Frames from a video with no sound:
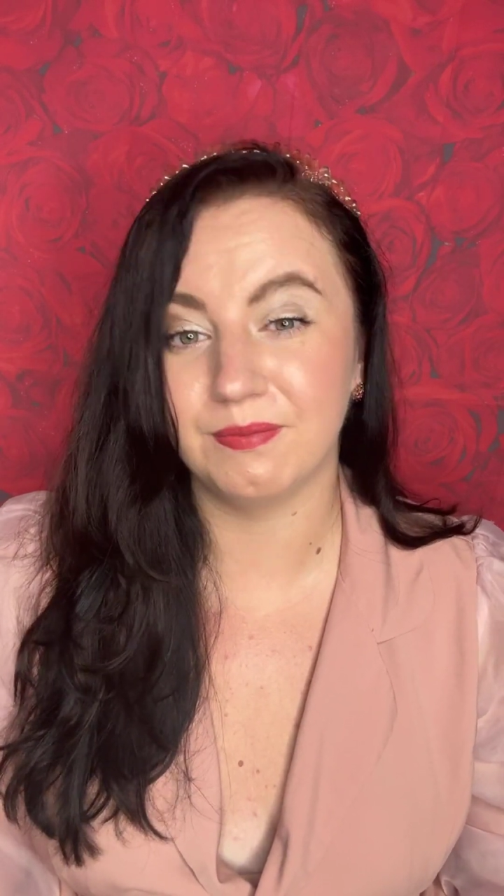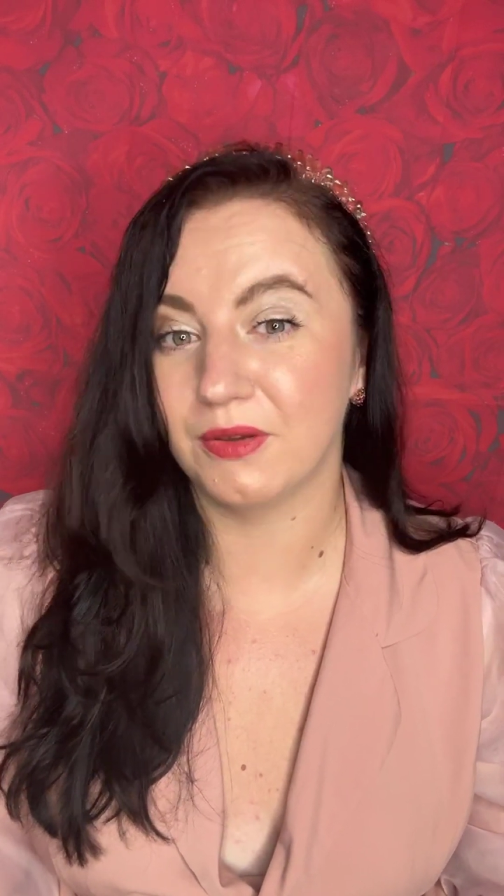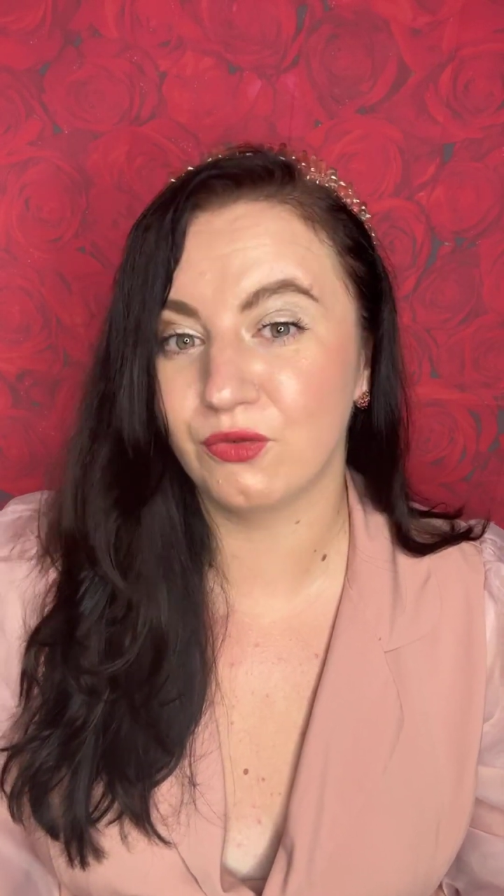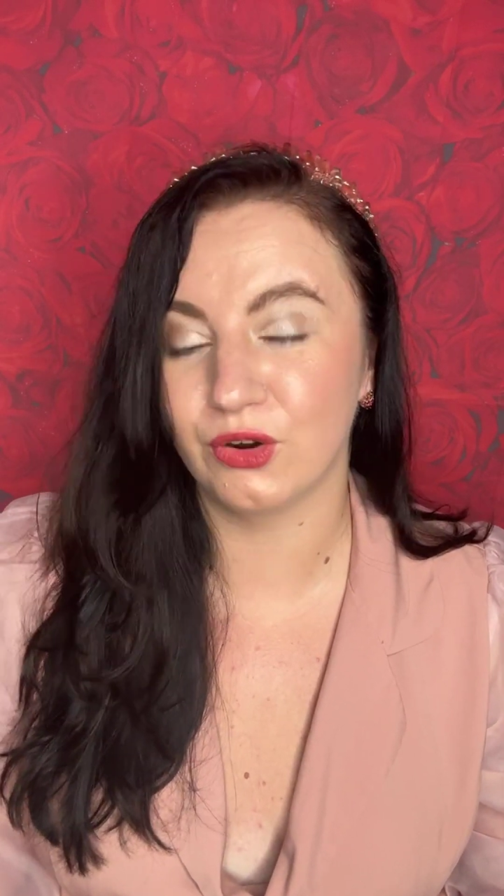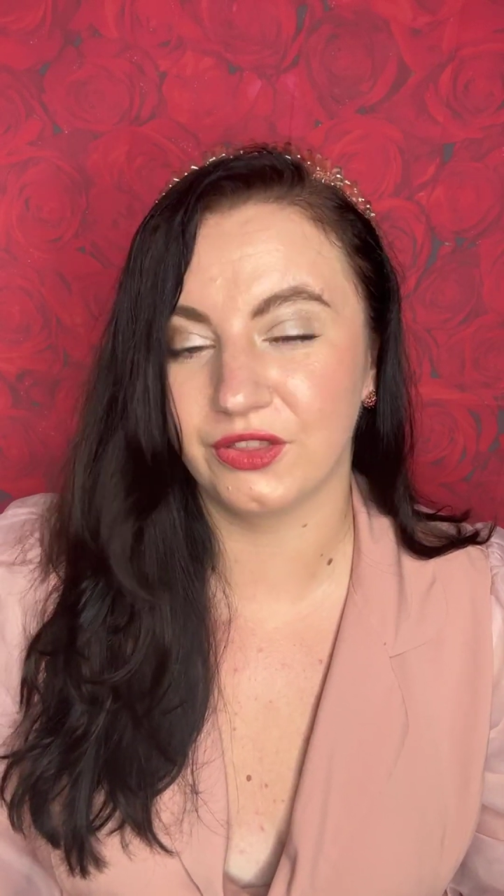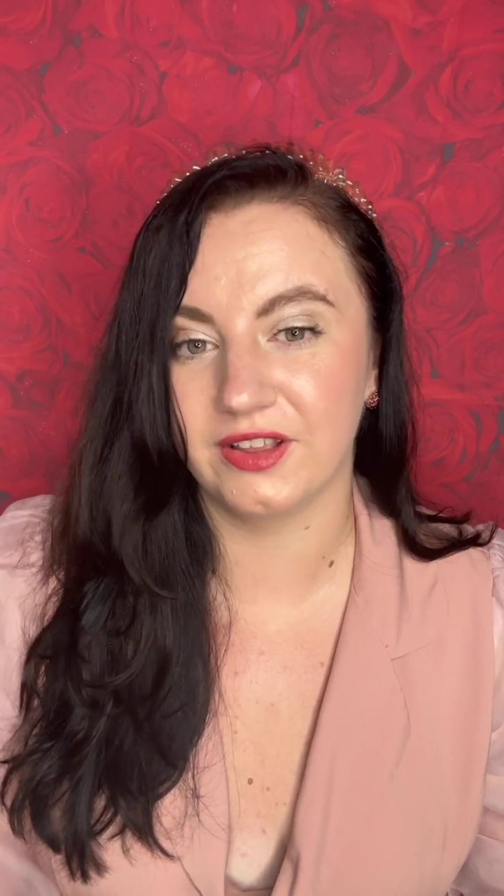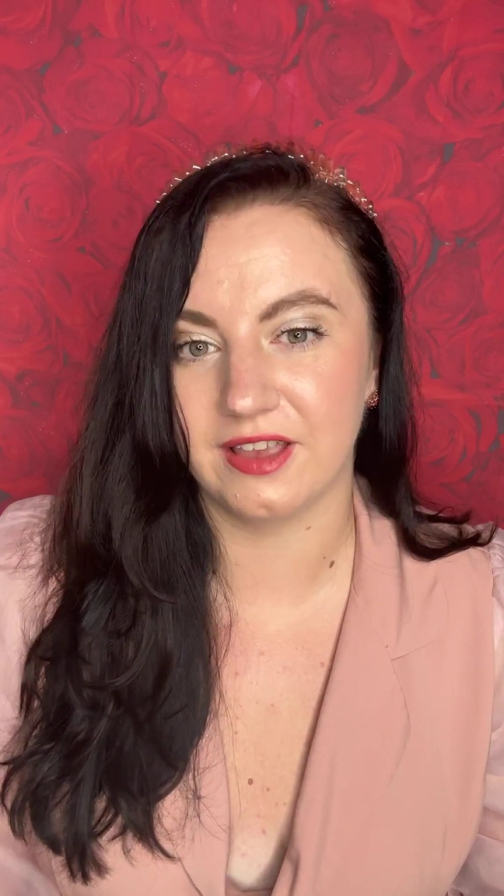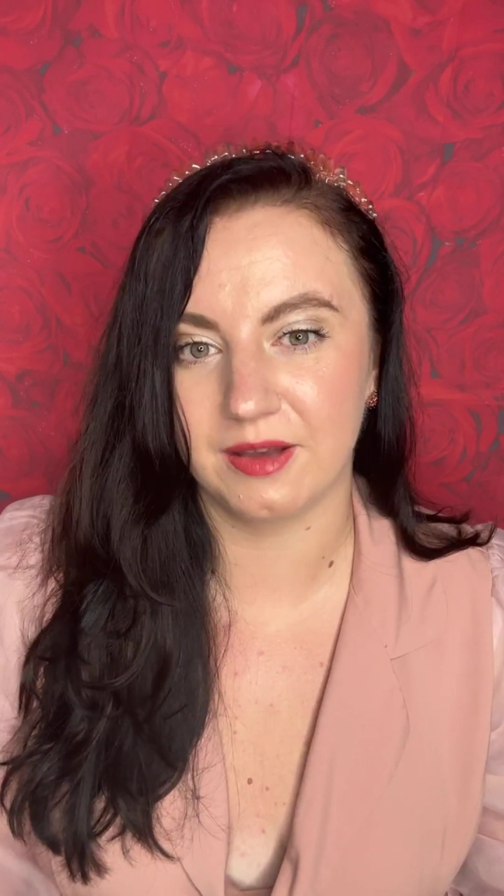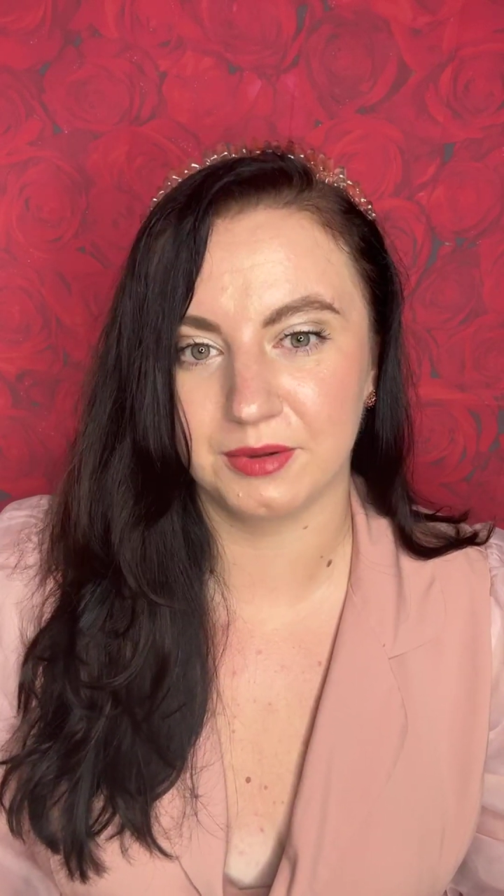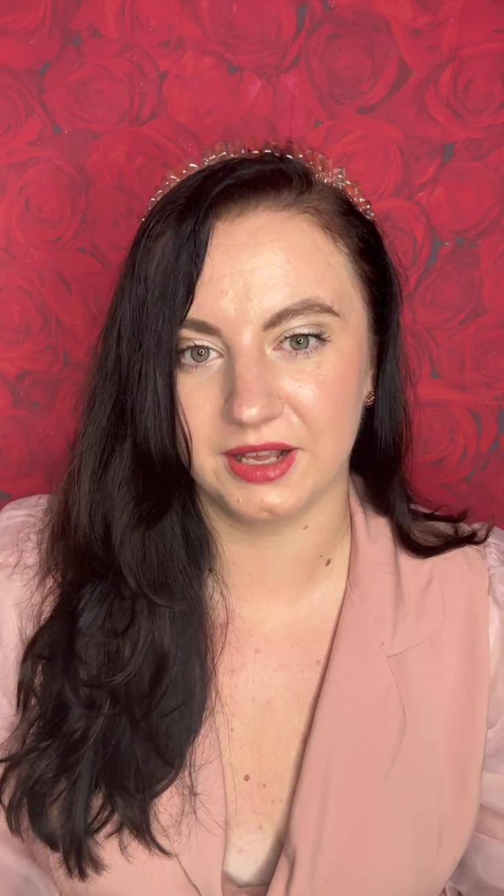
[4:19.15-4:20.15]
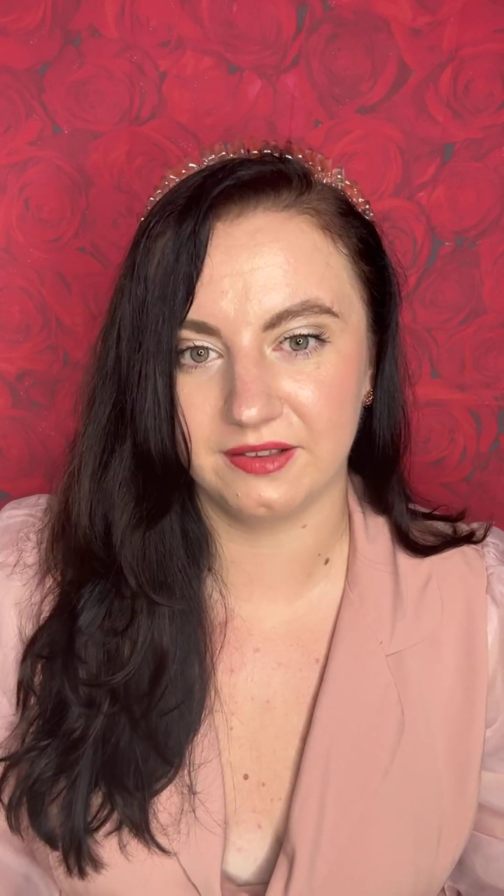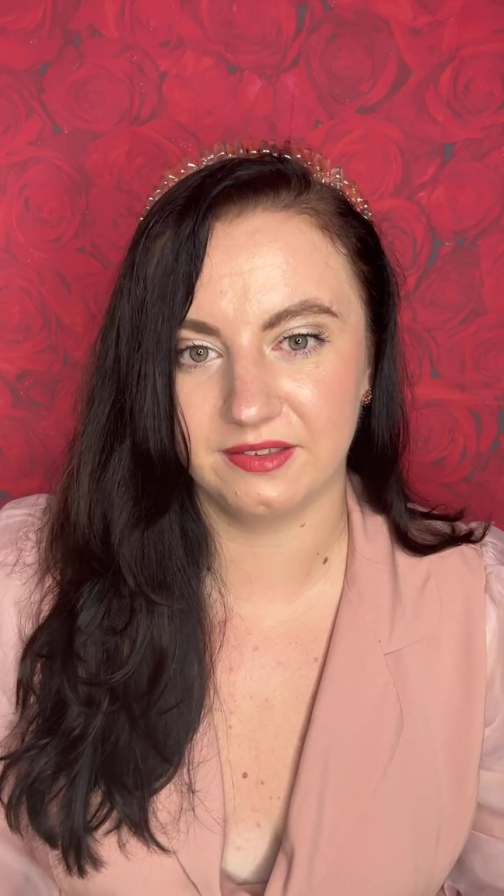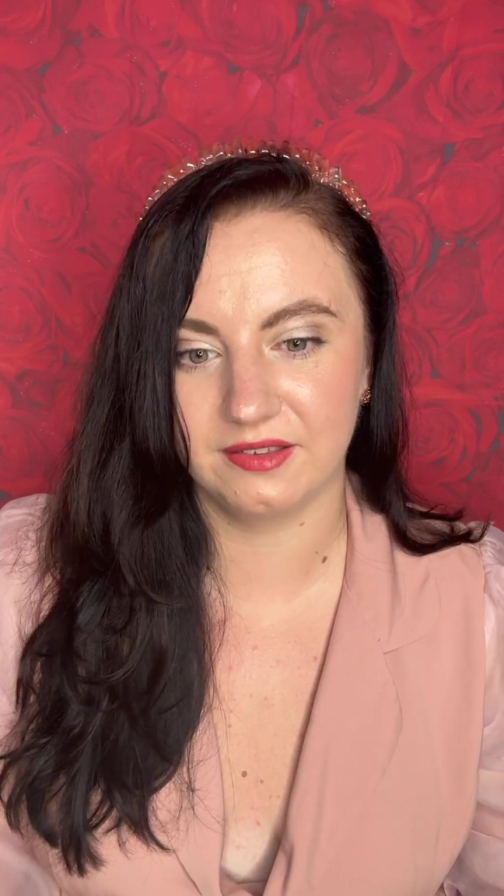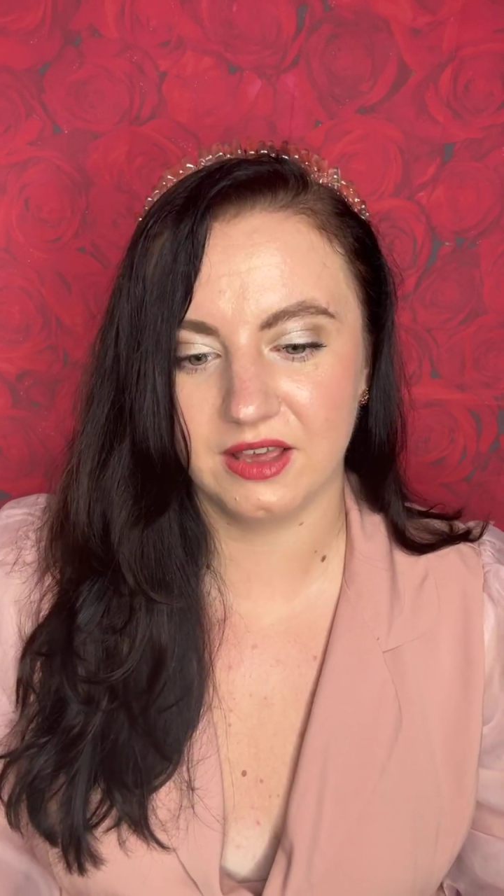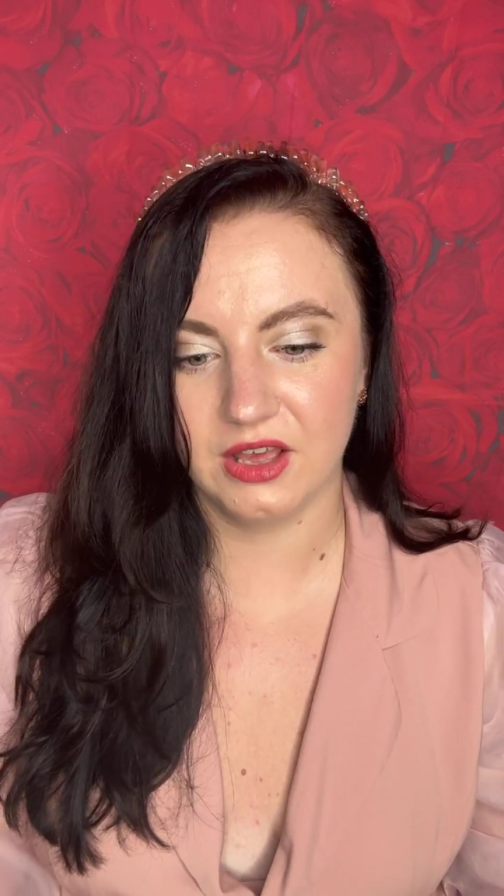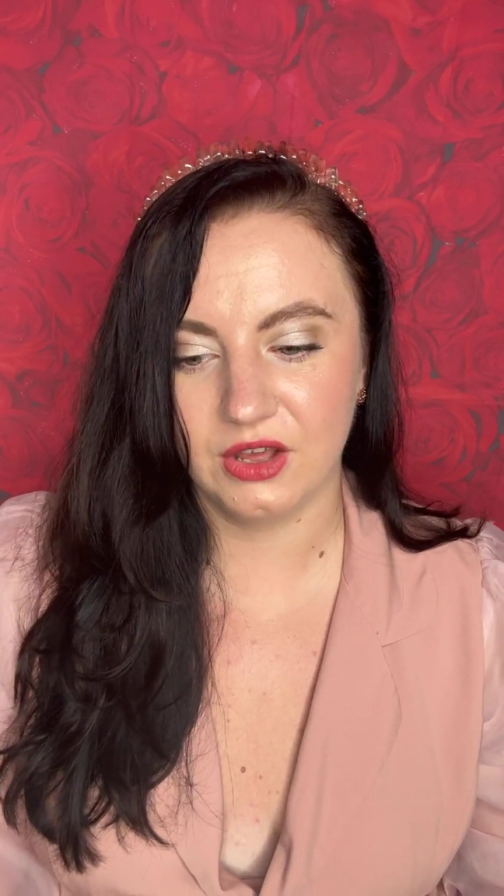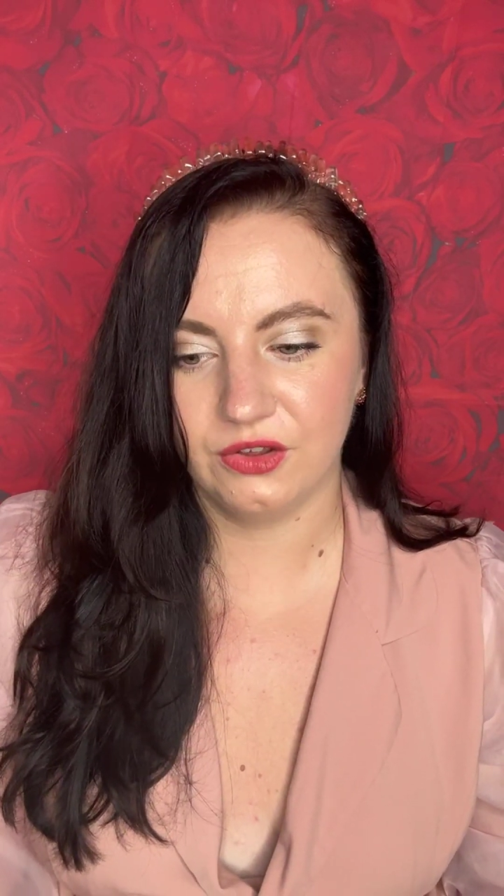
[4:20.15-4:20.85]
before they take place.